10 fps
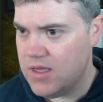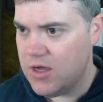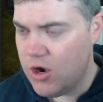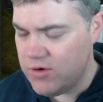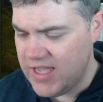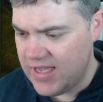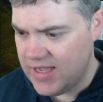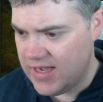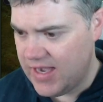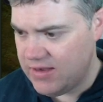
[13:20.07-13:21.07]
Oh,
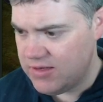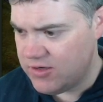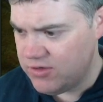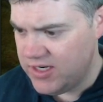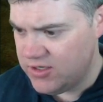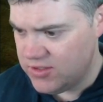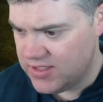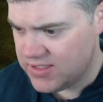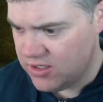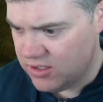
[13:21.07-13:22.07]
yeah. I don't need to do
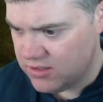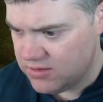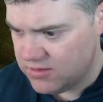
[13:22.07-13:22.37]
this at all.